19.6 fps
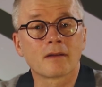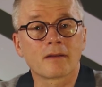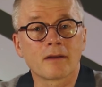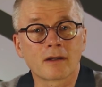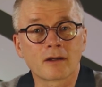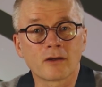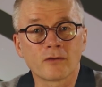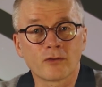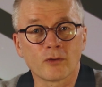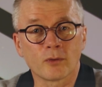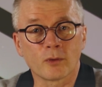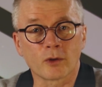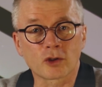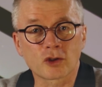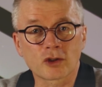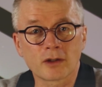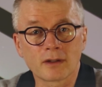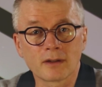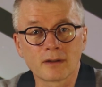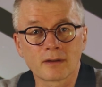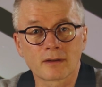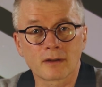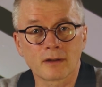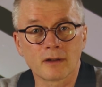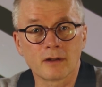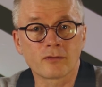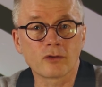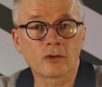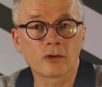Thank you for watching.
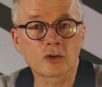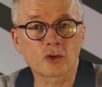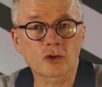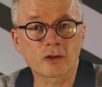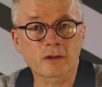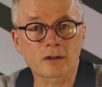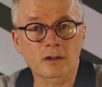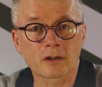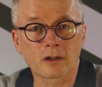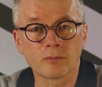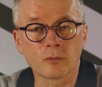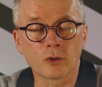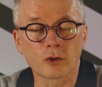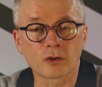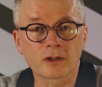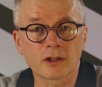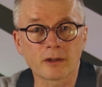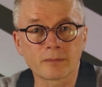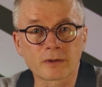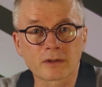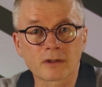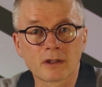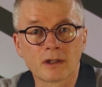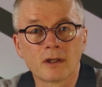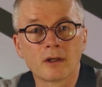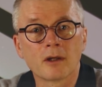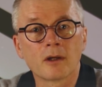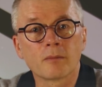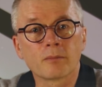If you're interested in more tips,
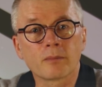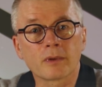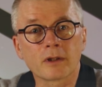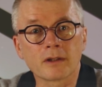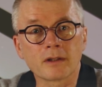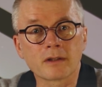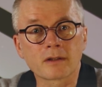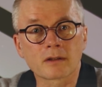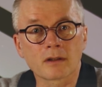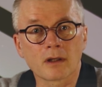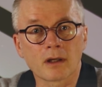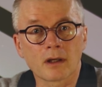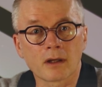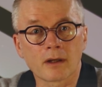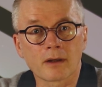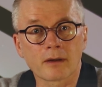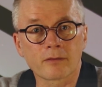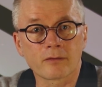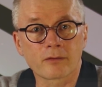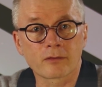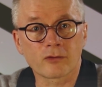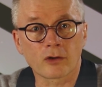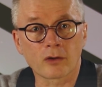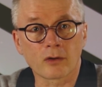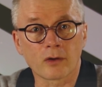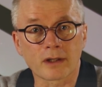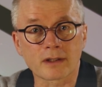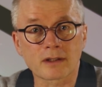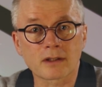please
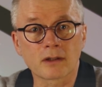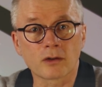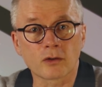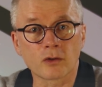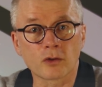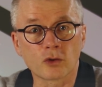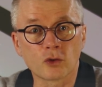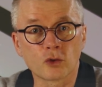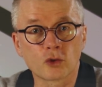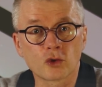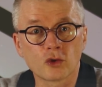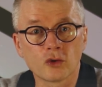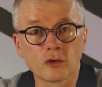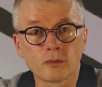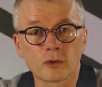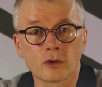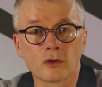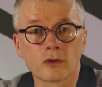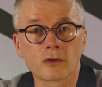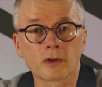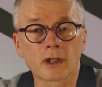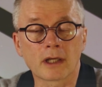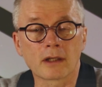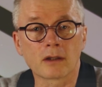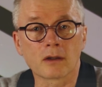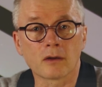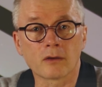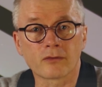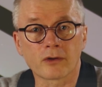follow us here on YouTube or on
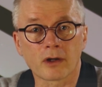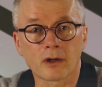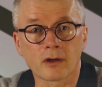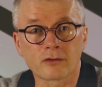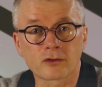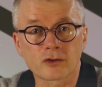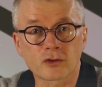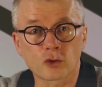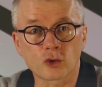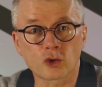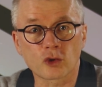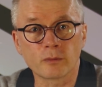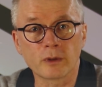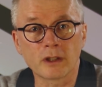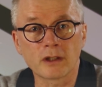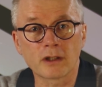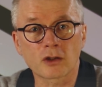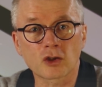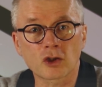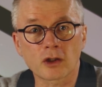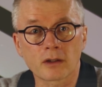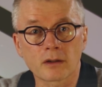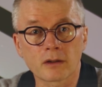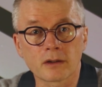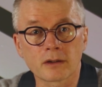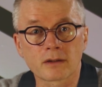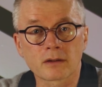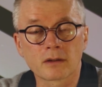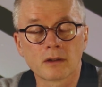any of our social media
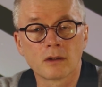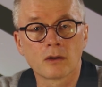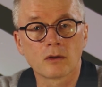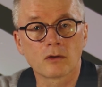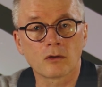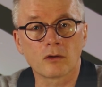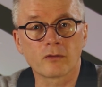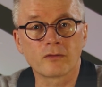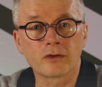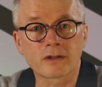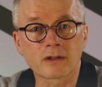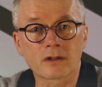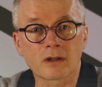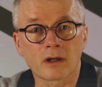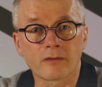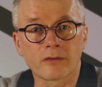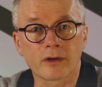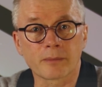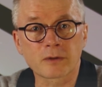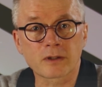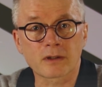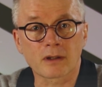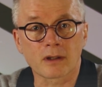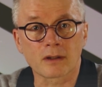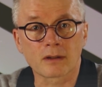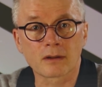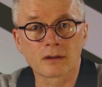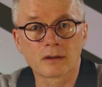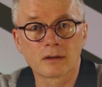channels, or visit our
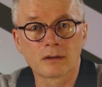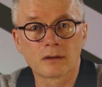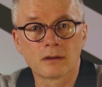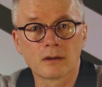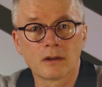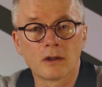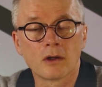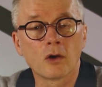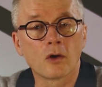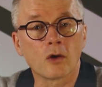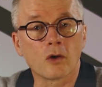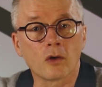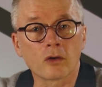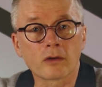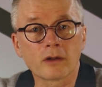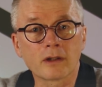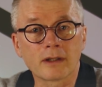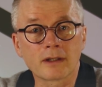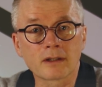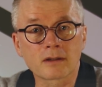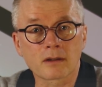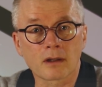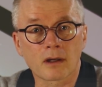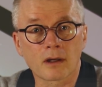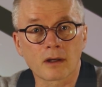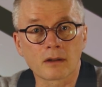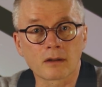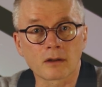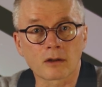website. All the links
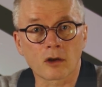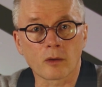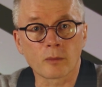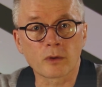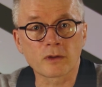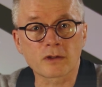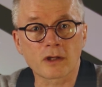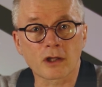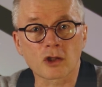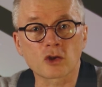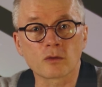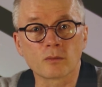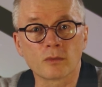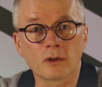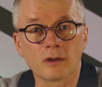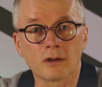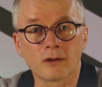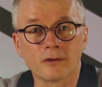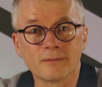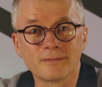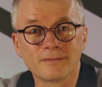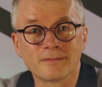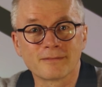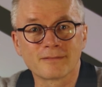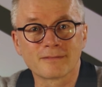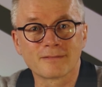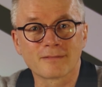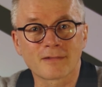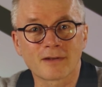are in the comment section below.
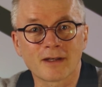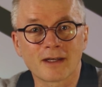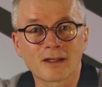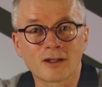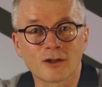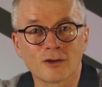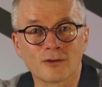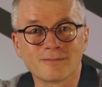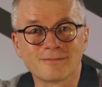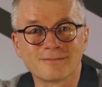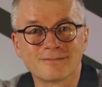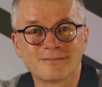Thank you.